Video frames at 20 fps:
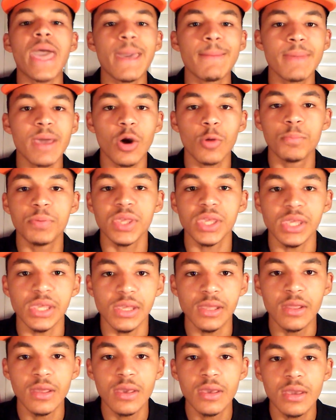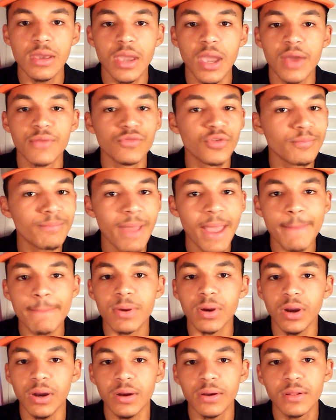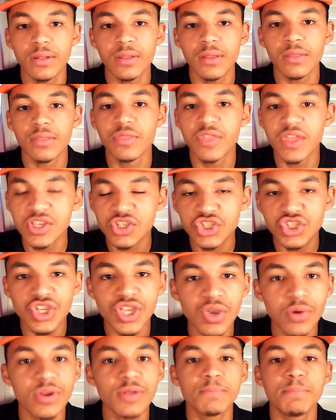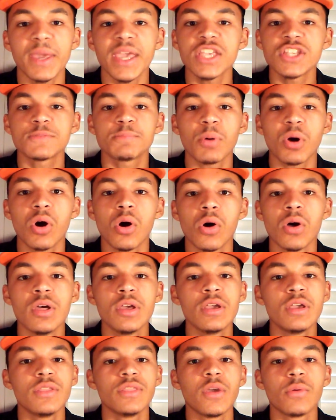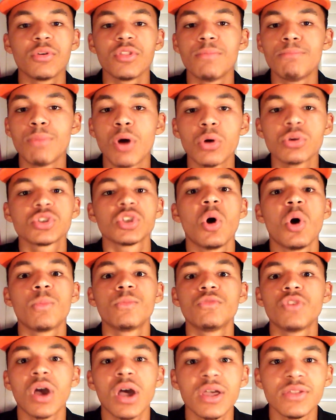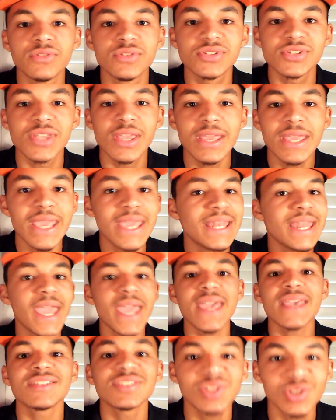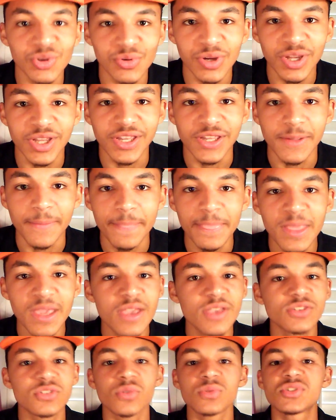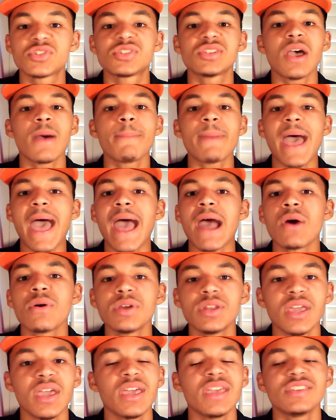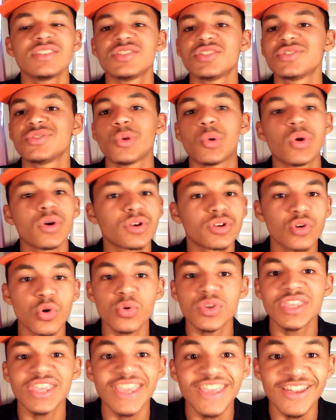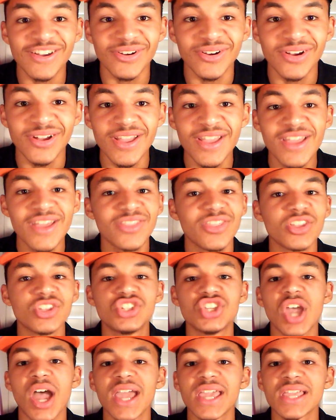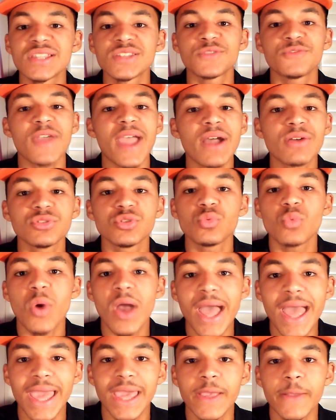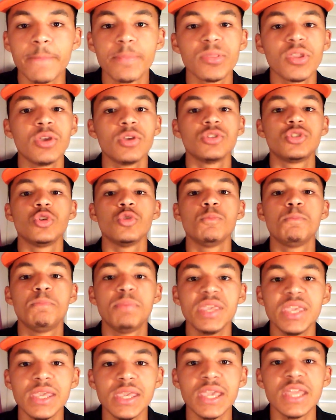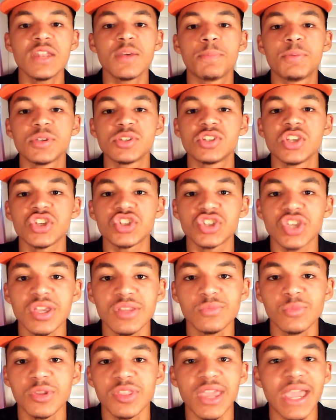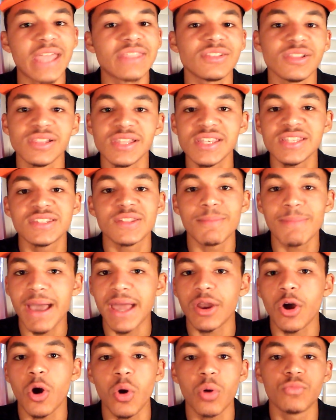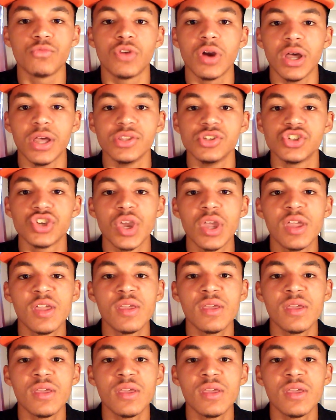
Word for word: M L B. And remember, this year in baseball, they were the most home runs in history. So somehow in a historical year, the Giants found a way to be in a position where they had the least amount of home runs.